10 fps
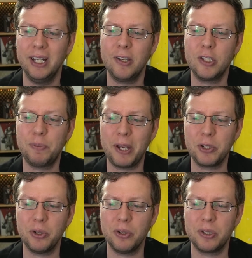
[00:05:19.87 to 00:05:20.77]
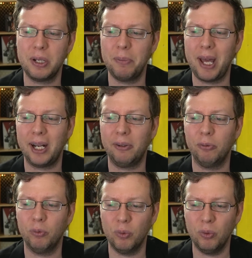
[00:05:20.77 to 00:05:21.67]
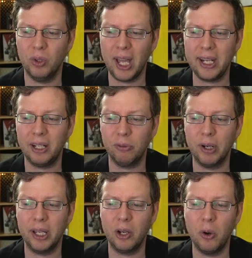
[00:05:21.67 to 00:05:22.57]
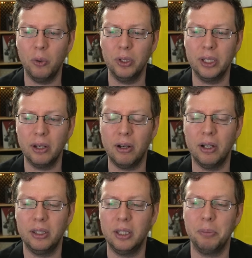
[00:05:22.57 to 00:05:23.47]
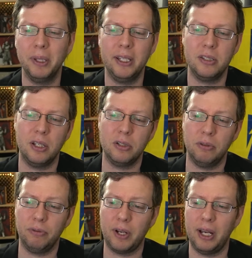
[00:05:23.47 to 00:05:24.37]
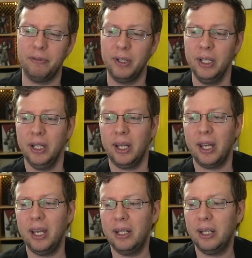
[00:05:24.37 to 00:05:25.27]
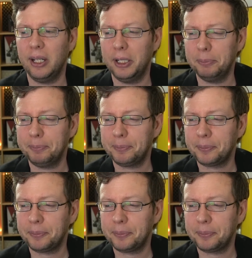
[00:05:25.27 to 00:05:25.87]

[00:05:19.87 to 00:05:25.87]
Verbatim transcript: special cinematic lighting rig only on the PlayStation 5. And um,